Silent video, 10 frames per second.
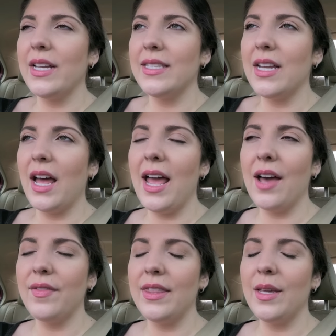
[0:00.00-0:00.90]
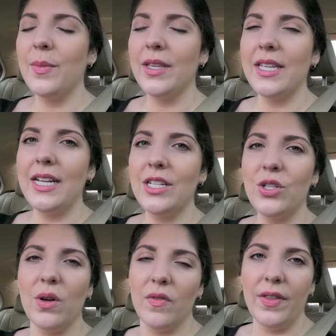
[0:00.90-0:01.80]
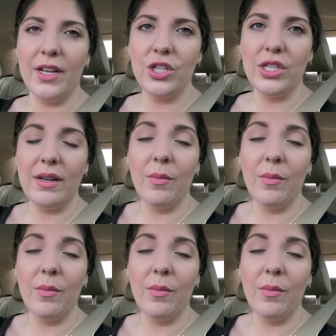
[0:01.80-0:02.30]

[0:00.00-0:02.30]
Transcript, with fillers: is not having the ability to do everything she